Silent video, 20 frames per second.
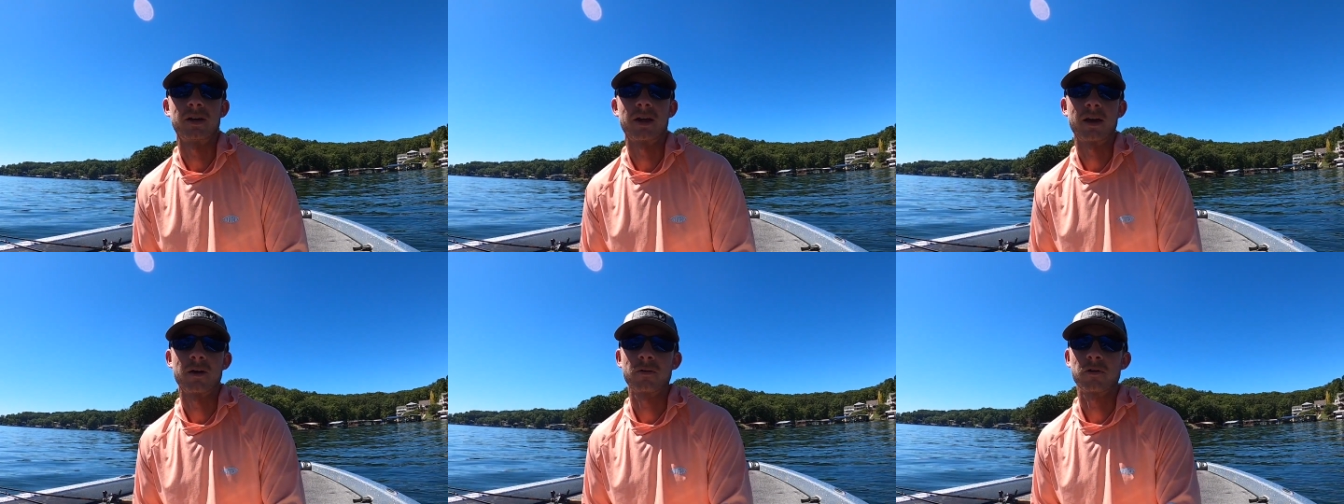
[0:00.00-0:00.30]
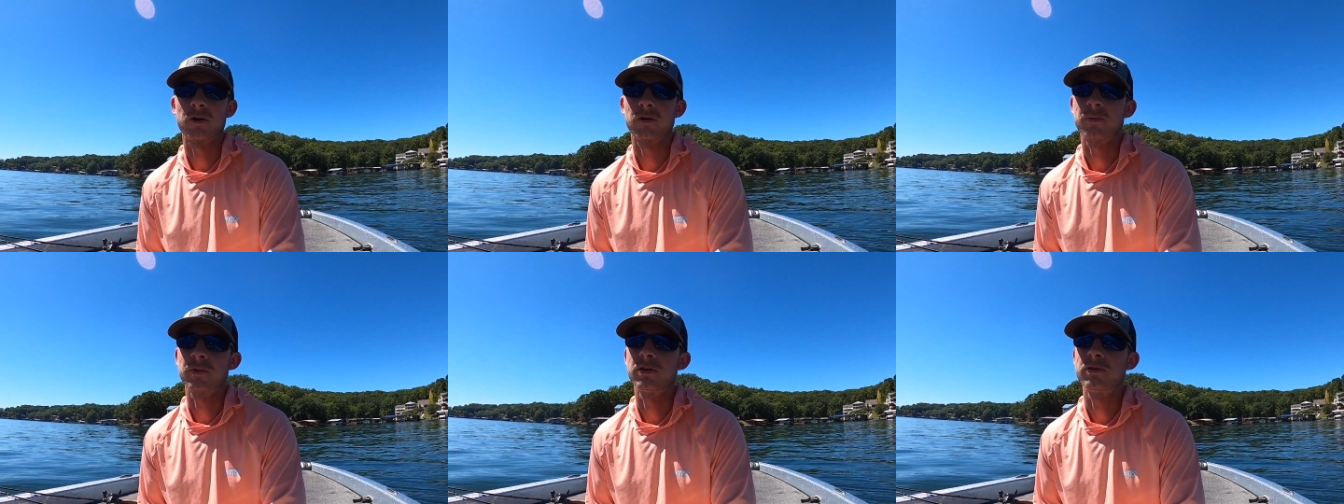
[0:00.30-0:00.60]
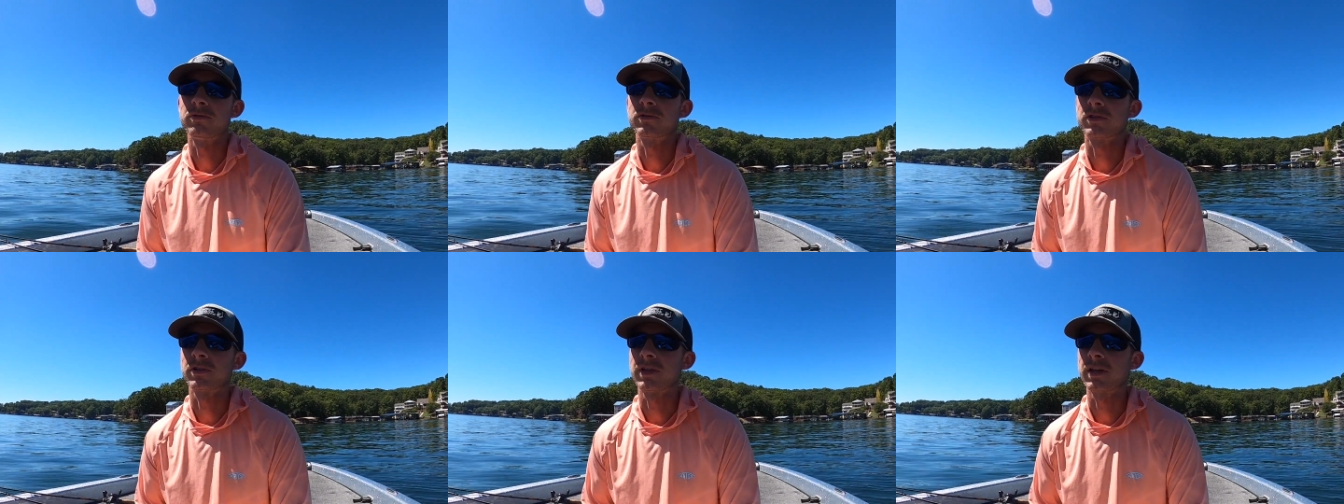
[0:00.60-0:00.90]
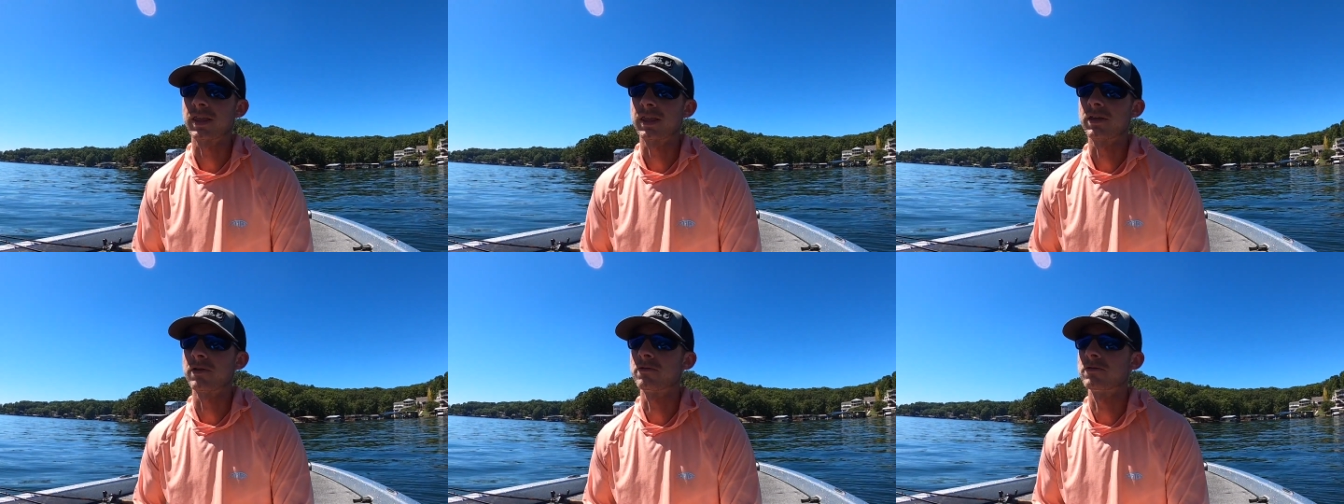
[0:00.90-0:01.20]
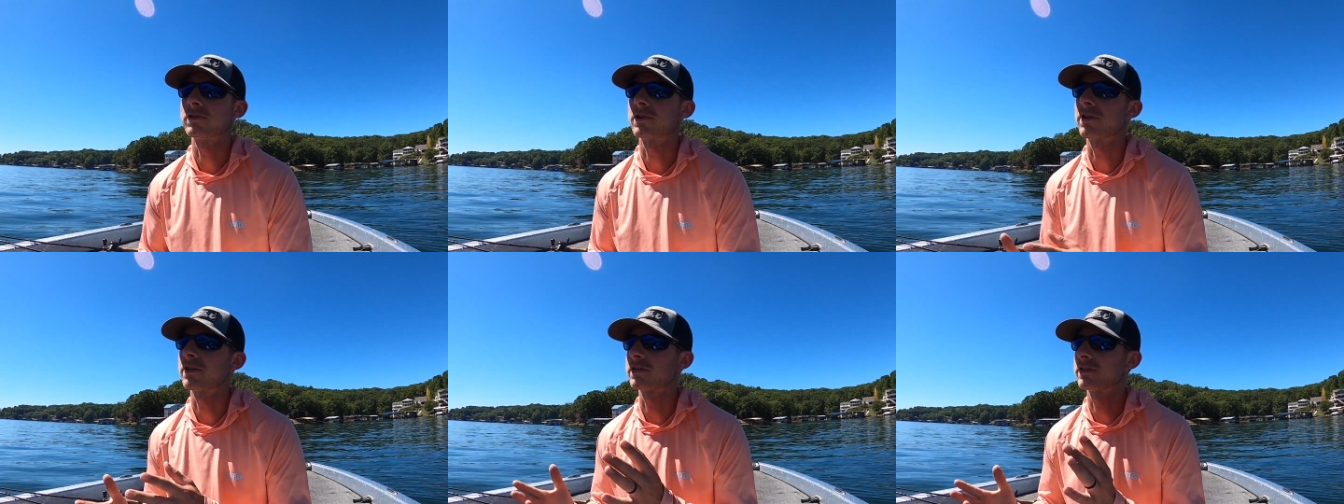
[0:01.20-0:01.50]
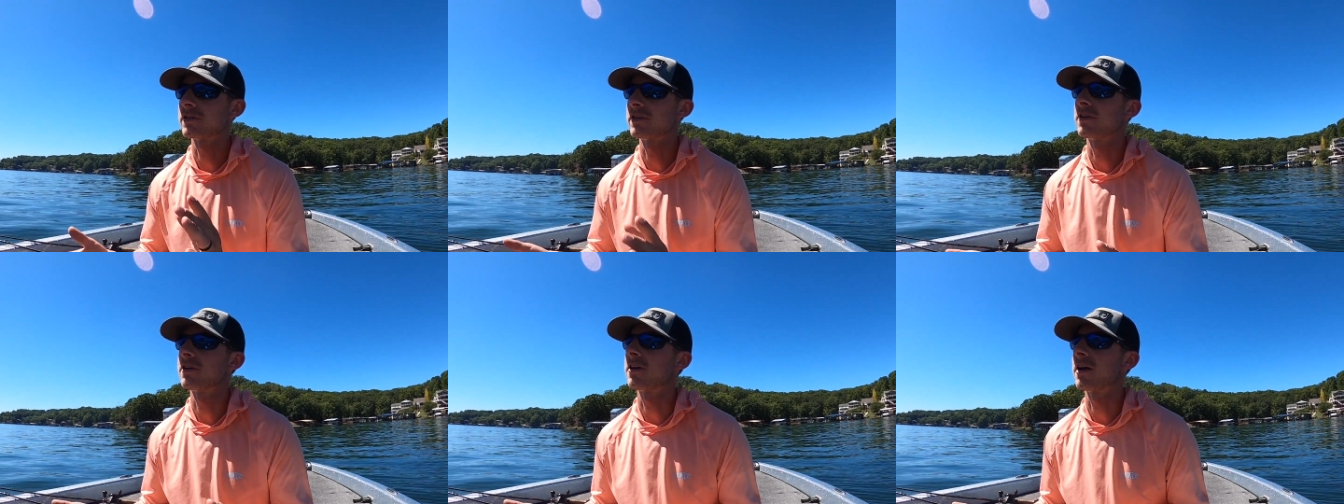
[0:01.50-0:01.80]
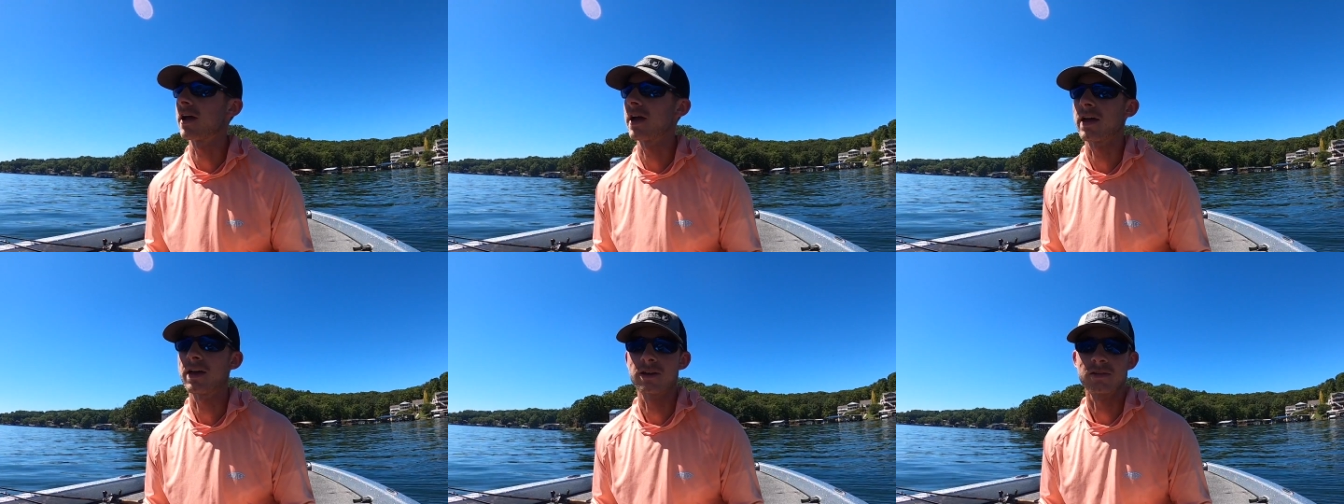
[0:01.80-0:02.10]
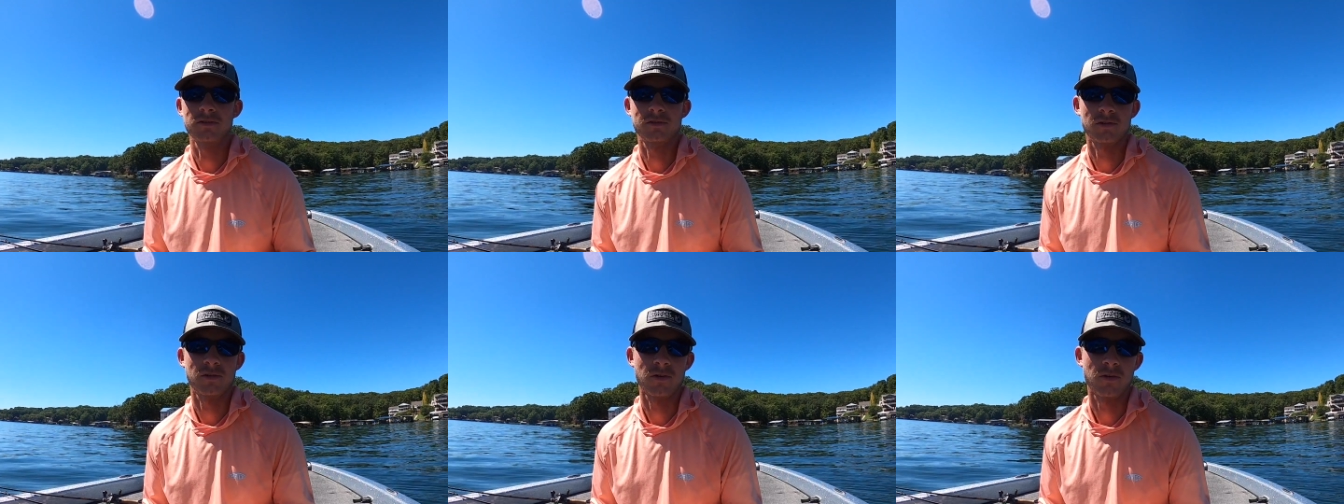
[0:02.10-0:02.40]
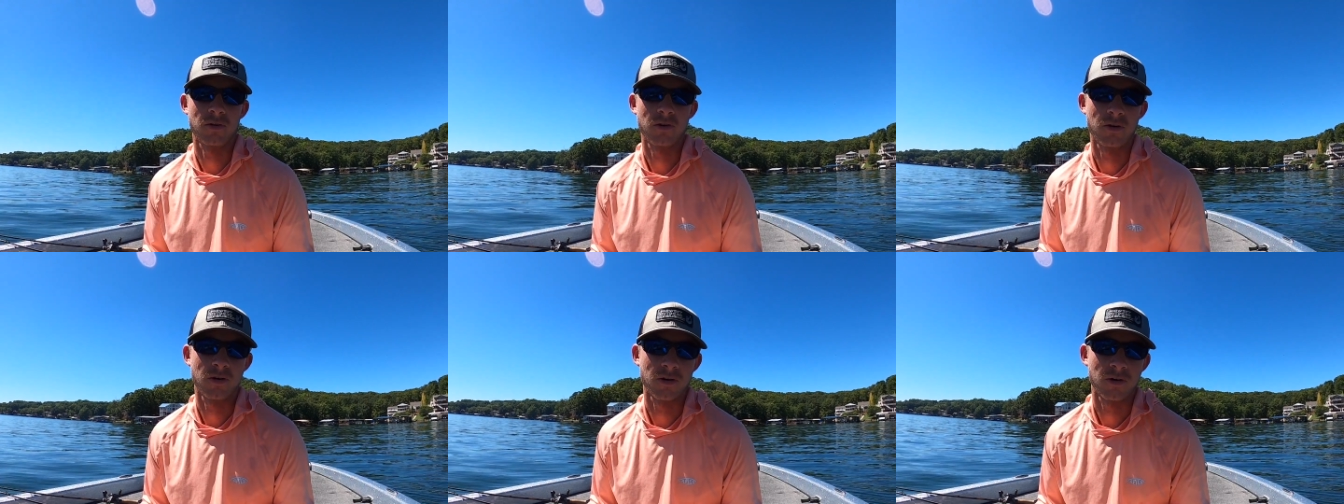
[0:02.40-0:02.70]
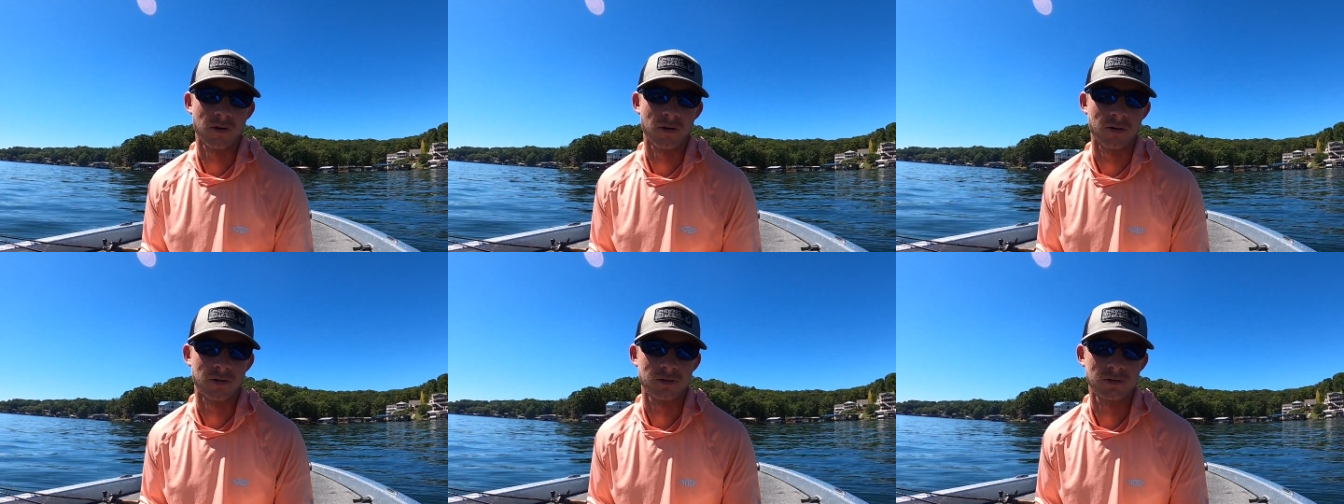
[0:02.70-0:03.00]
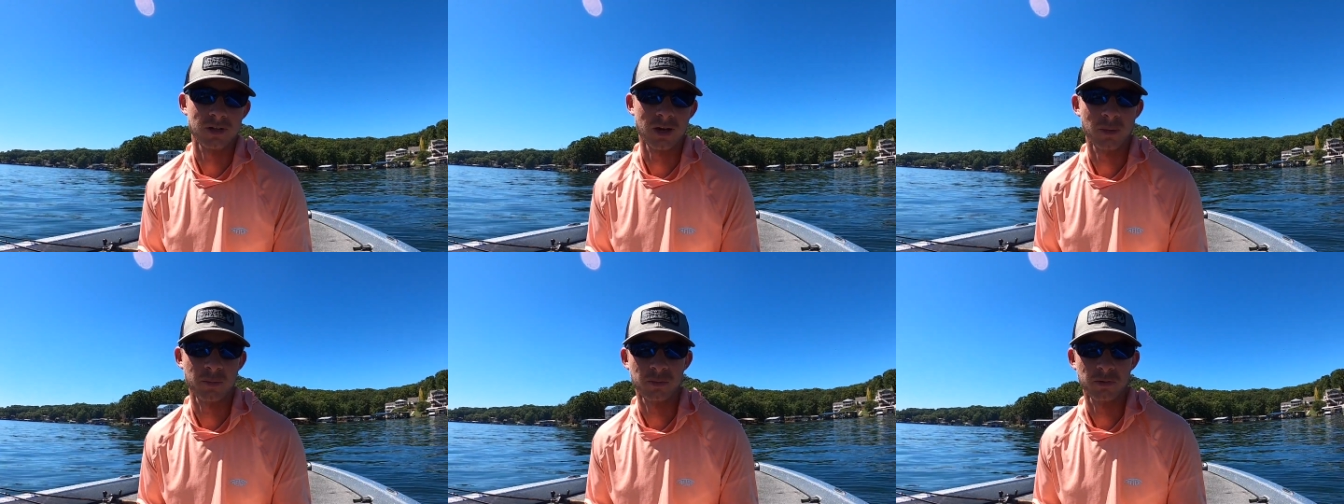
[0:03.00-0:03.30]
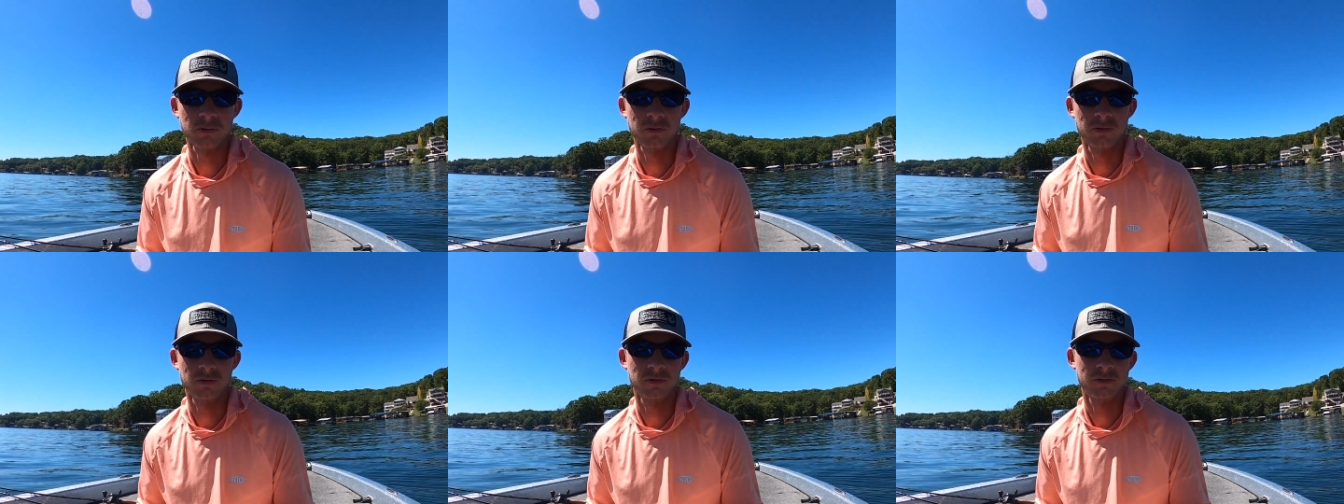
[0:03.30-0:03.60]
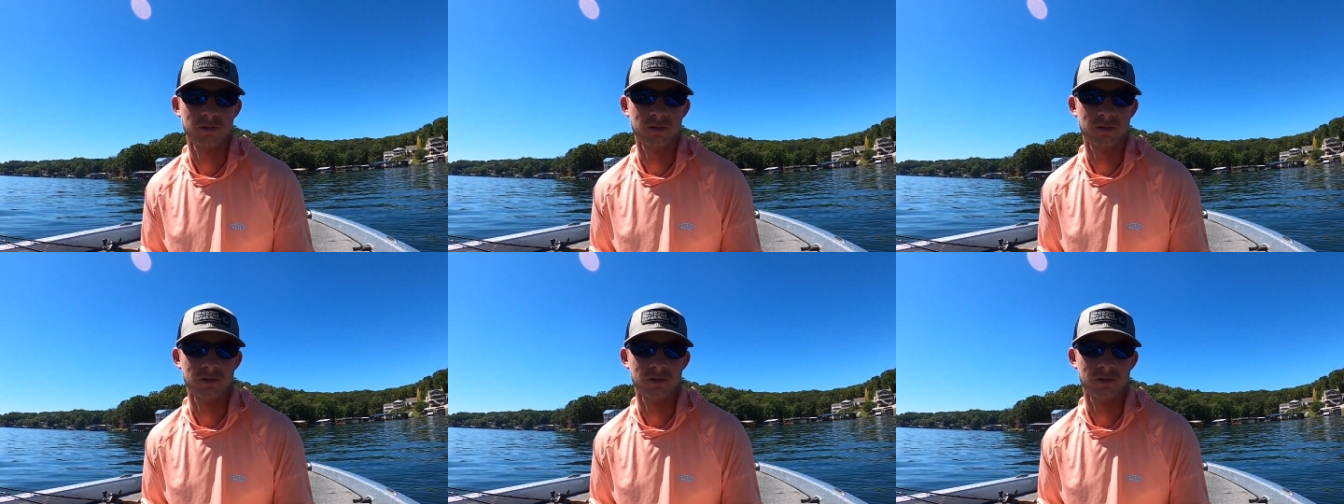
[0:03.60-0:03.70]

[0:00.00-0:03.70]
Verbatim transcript: Now we're going to be using Lake of the Ozarks here as our sample.